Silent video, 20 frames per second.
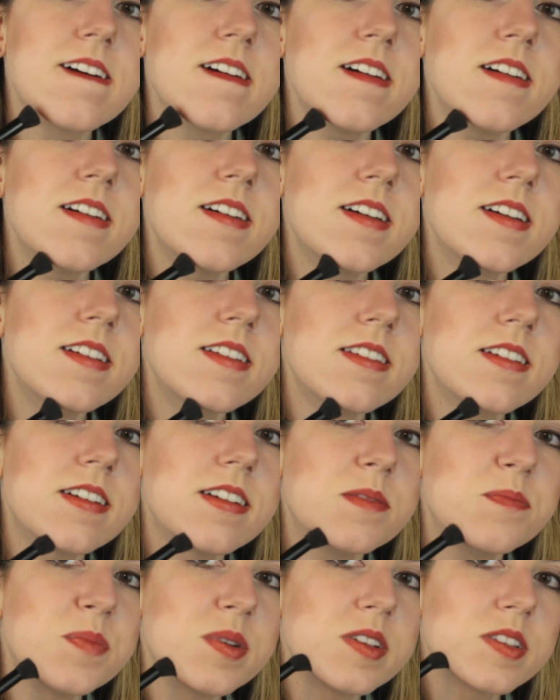And
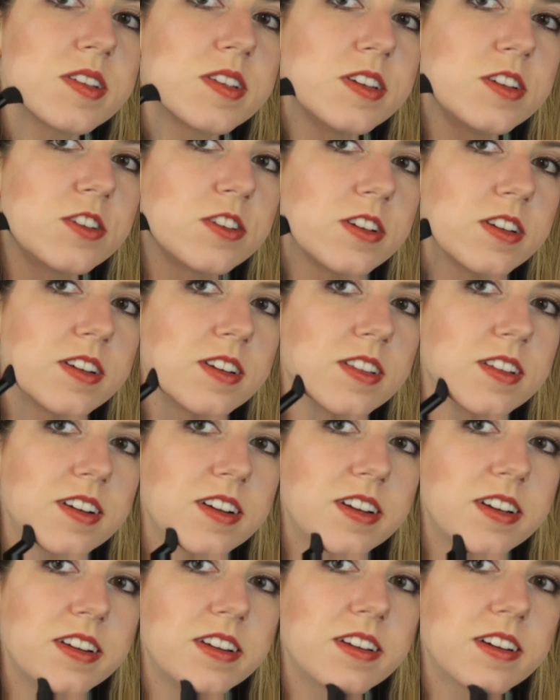I'm basically drawing a
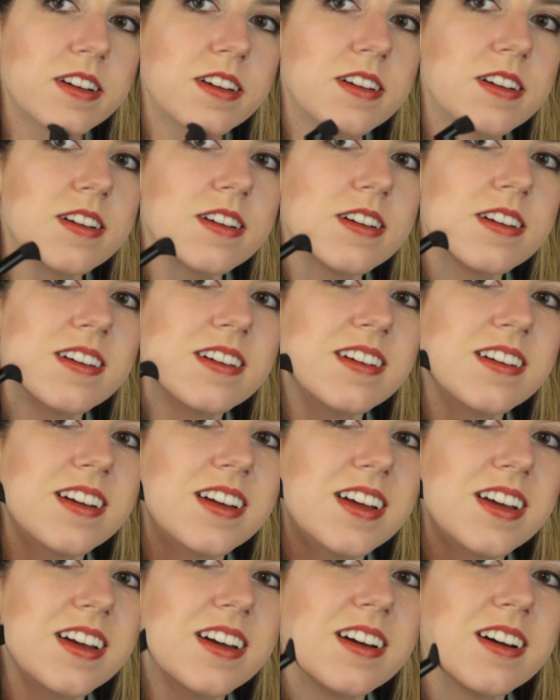line.
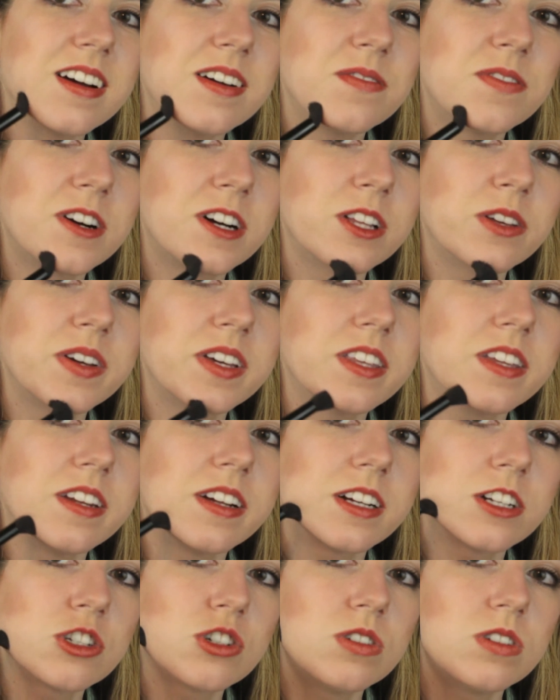I'm following the
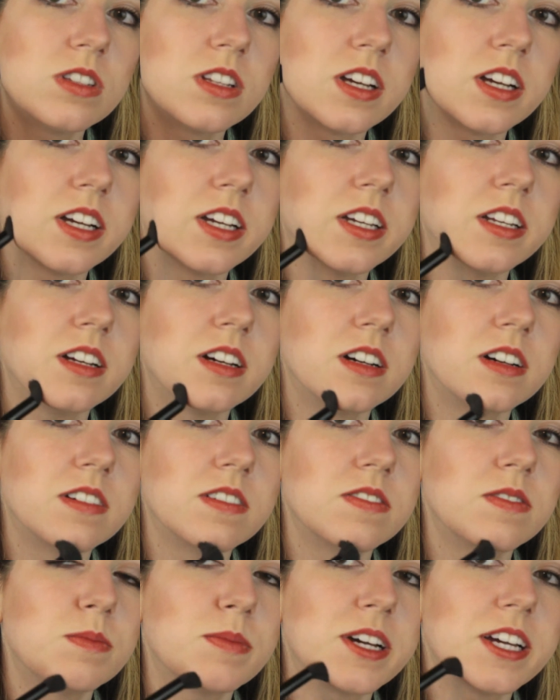natural line
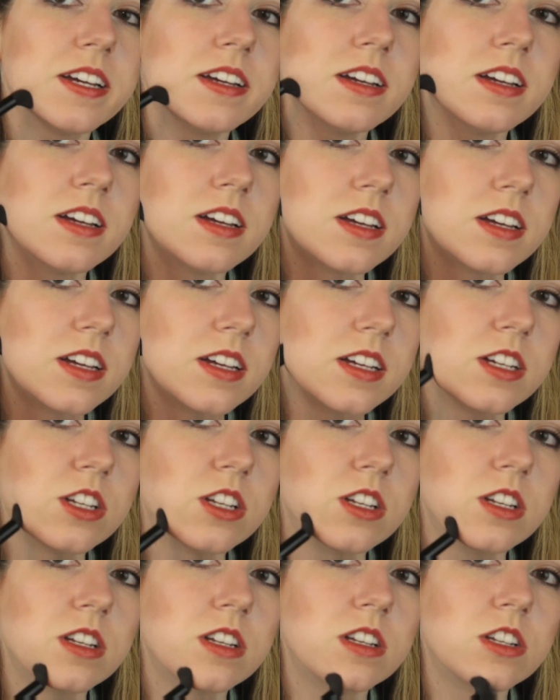of my
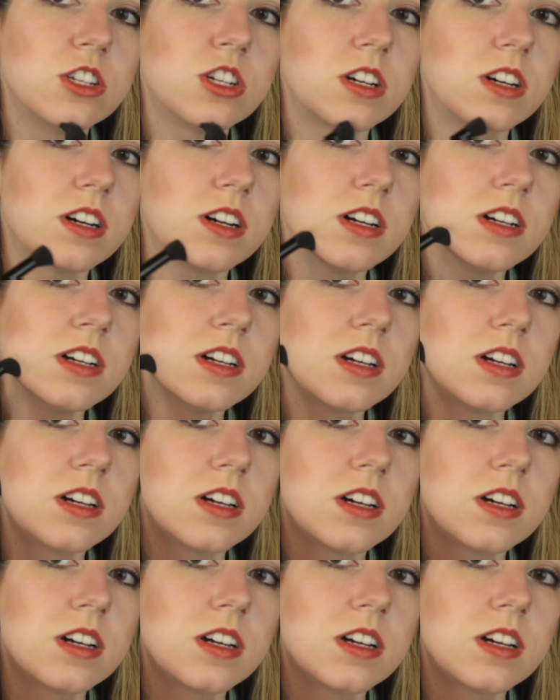jaw